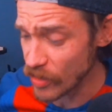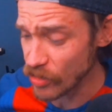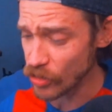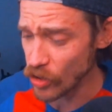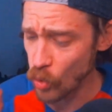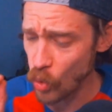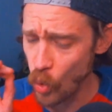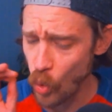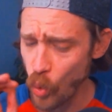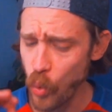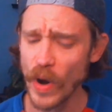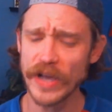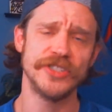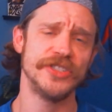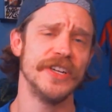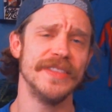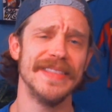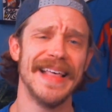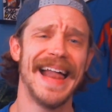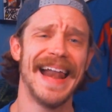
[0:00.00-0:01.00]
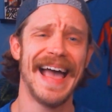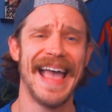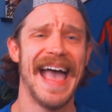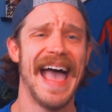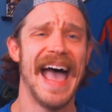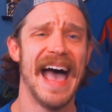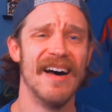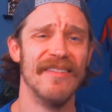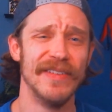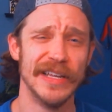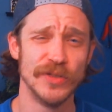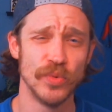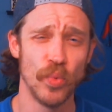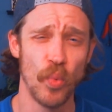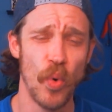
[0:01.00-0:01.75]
The question that I have is